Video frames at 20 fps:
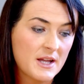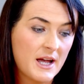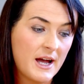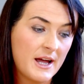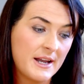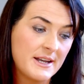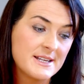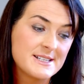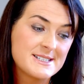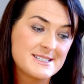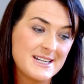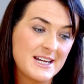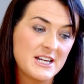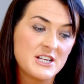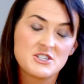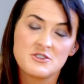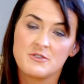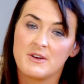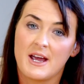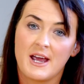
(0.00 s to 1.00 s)
And
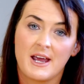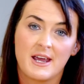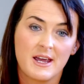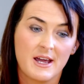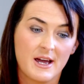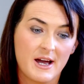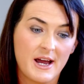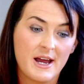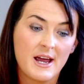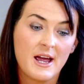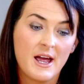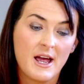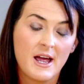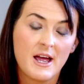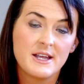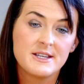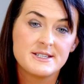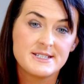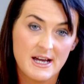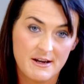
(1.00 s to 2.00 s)
stage 3 AKI,
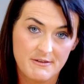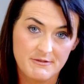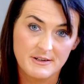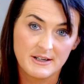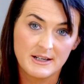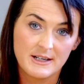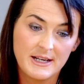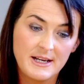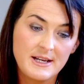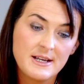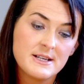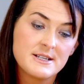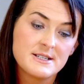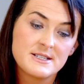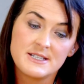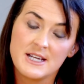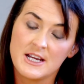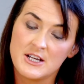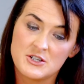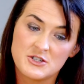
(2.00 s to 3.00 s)
definitely.
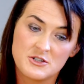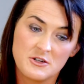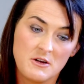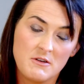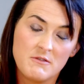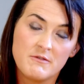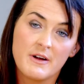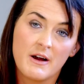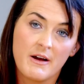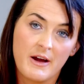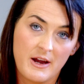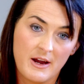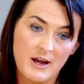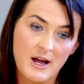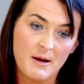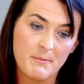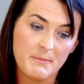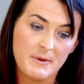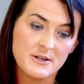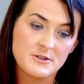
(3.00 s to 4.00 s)
Stage 2, very
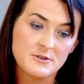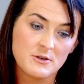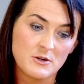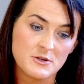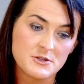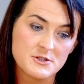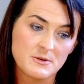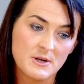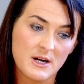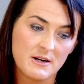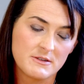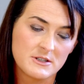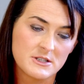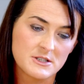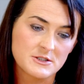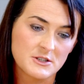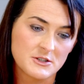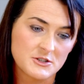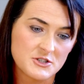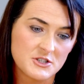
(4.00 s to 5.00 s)
happy to also have a
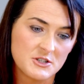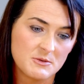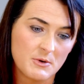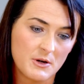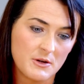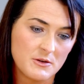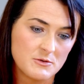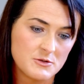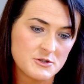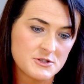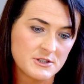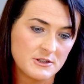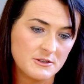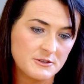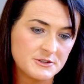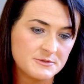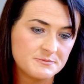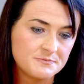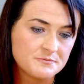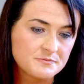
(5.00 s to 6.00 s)
discussion about those
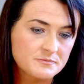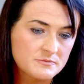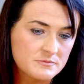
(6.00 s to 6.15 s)
children.